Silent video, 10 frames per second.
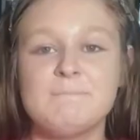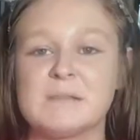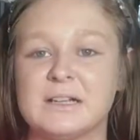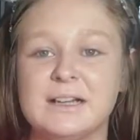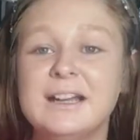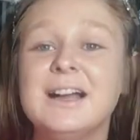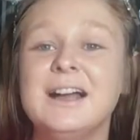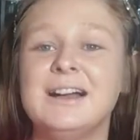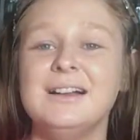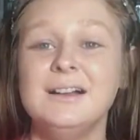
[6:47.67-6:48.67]
sorry,
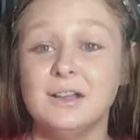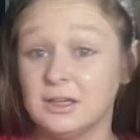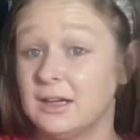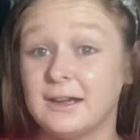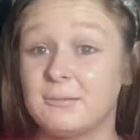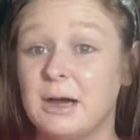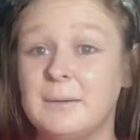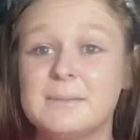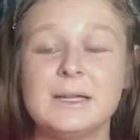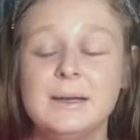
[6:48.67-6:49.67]
long hair
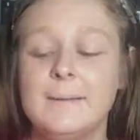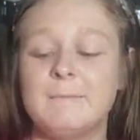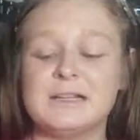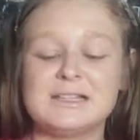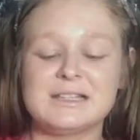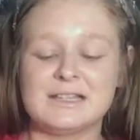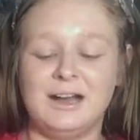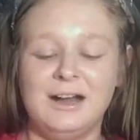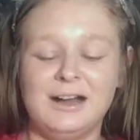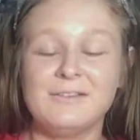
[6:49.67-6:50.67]
problems. Once this is
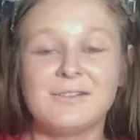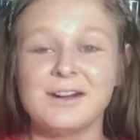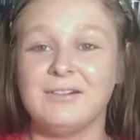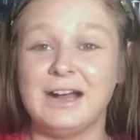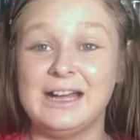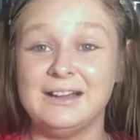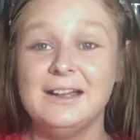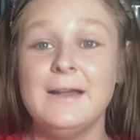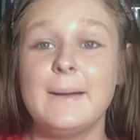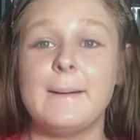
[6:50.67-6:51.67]
on for a while,
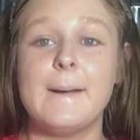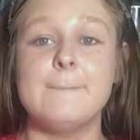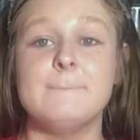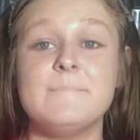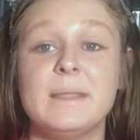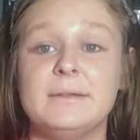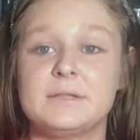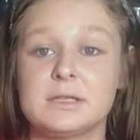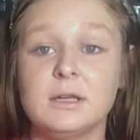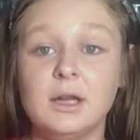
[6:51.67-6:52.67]

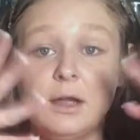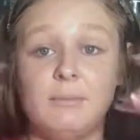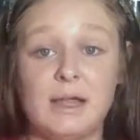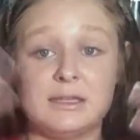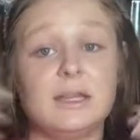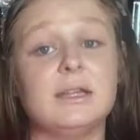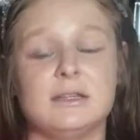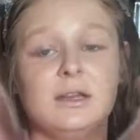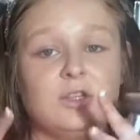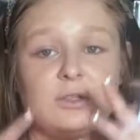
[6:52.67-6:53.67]
my skin's
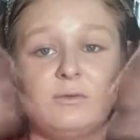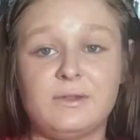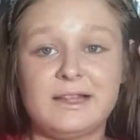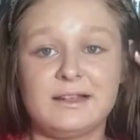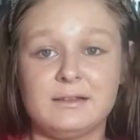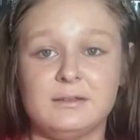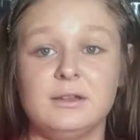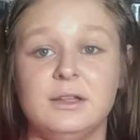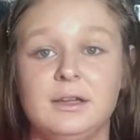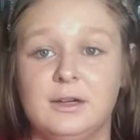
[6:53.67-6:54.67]
gonna just,
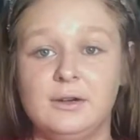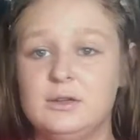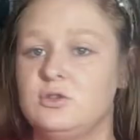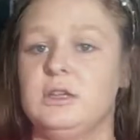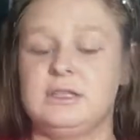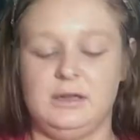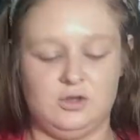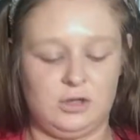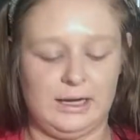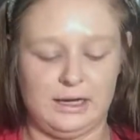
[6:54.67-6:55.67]
you know, and it's gonna dry